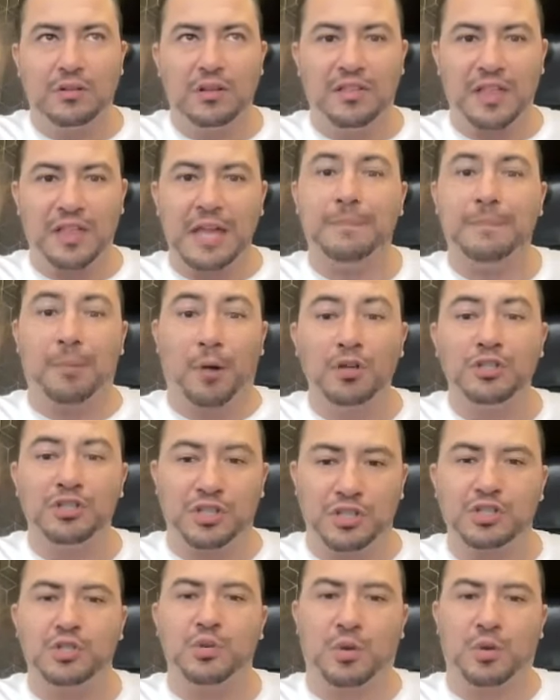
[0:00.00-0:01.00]
They
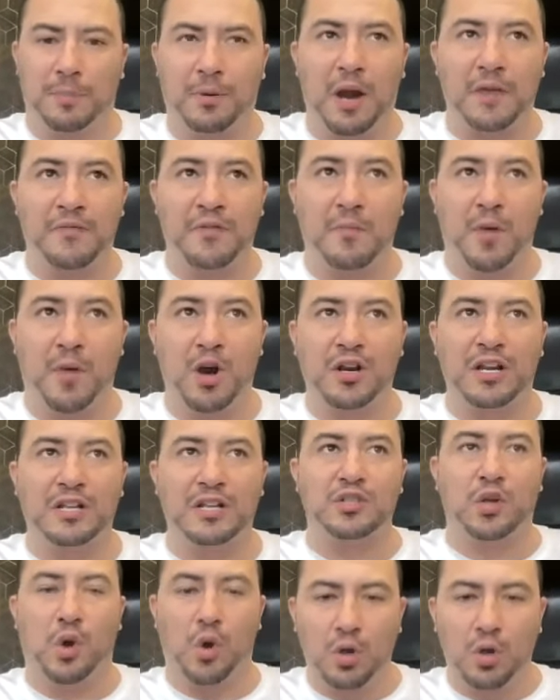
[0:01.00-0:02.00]
purchased you on a private
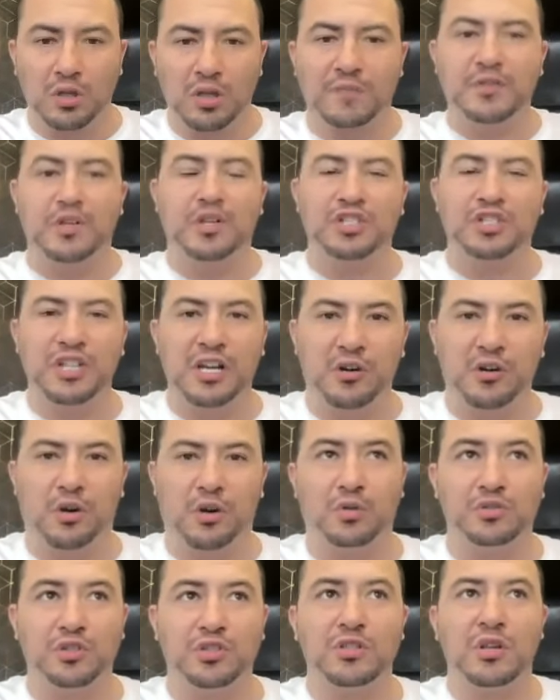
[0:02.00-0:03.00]
market. All of your
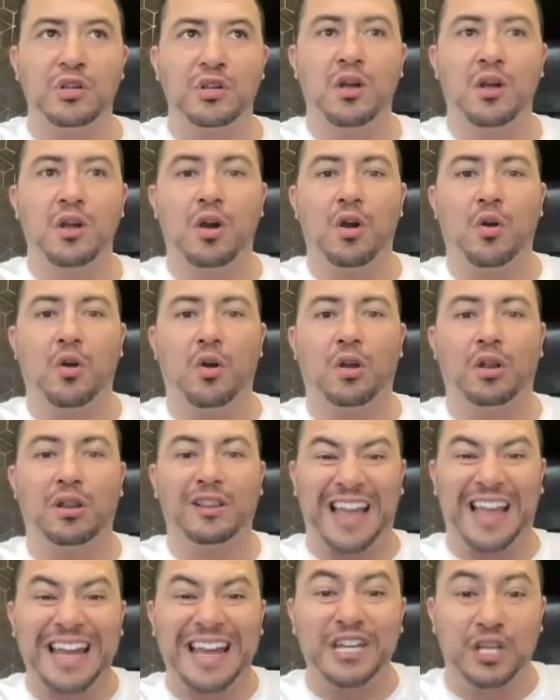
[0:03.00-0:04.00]
shareholders
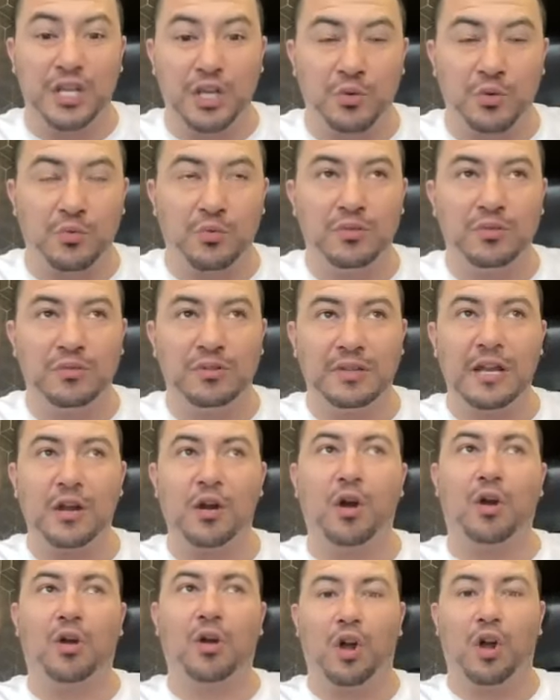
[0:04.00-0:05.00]
like you. They
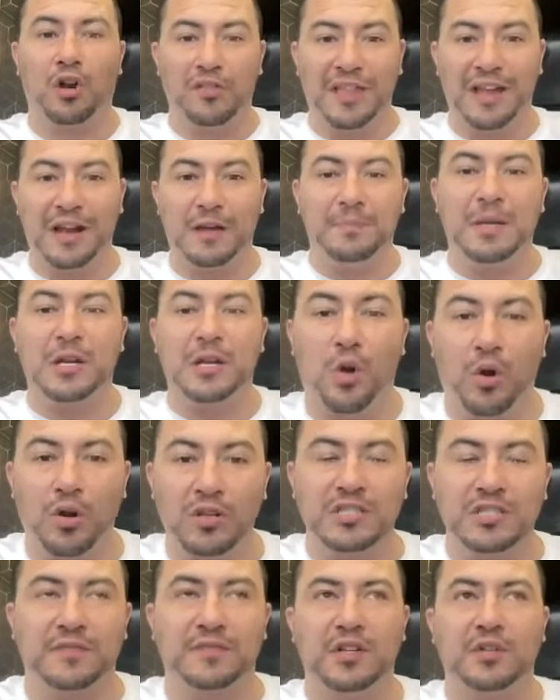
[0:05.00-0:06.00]
all are there
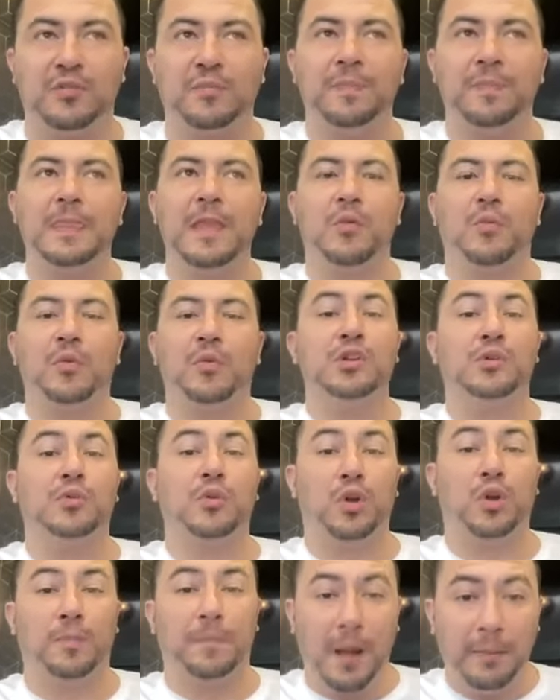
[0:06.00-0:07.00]
because of you. When you go
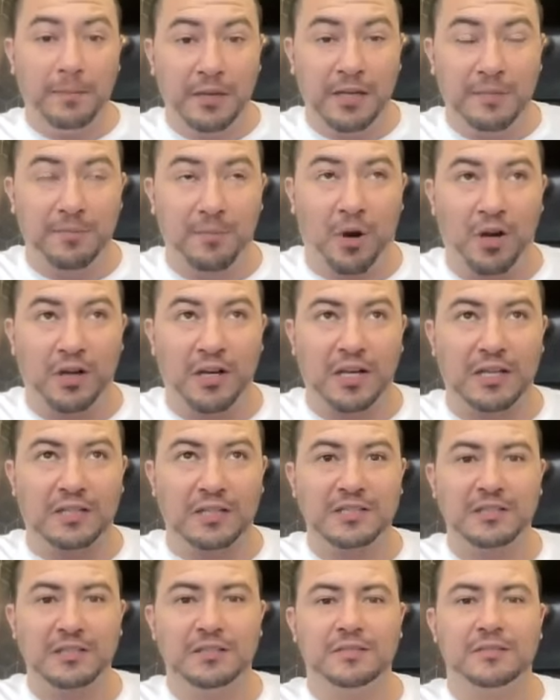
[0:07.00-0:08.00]
to a public
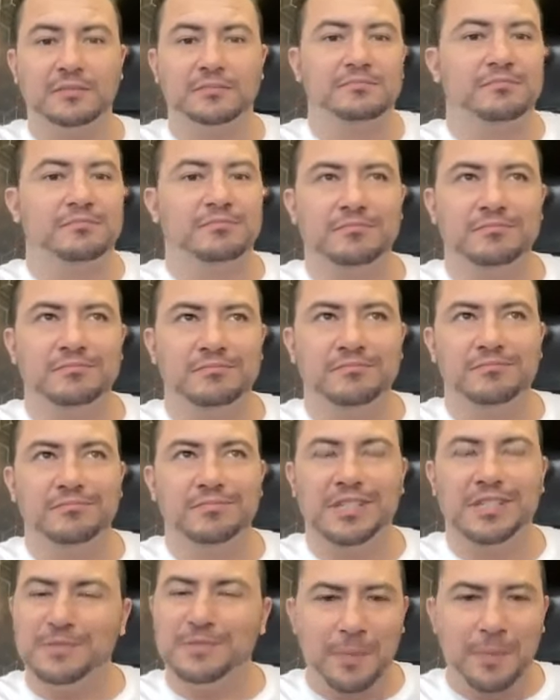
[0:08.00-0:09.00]
market,
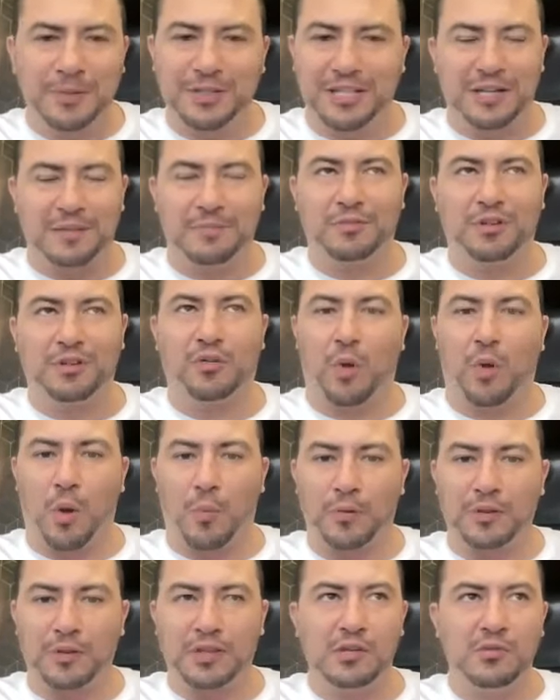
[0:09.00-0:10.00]
these people didn't grow
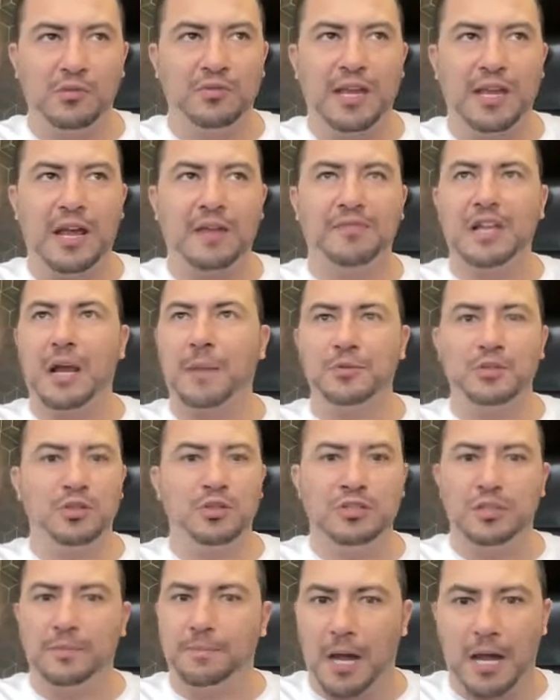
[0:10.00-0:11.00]
up with you. They have the
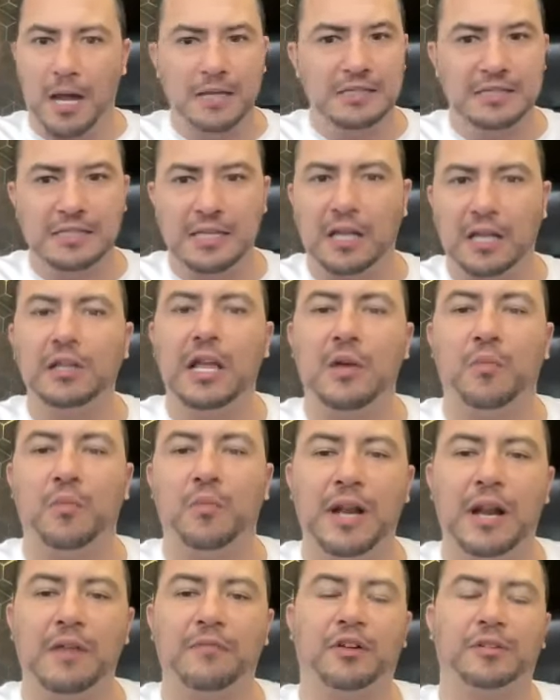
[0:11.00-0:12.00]
opportunity to buy, sell, and
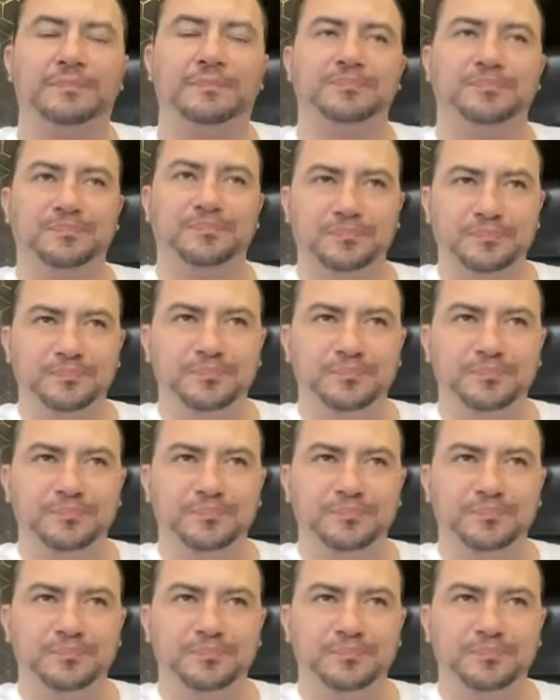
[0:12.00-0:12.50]
whatever.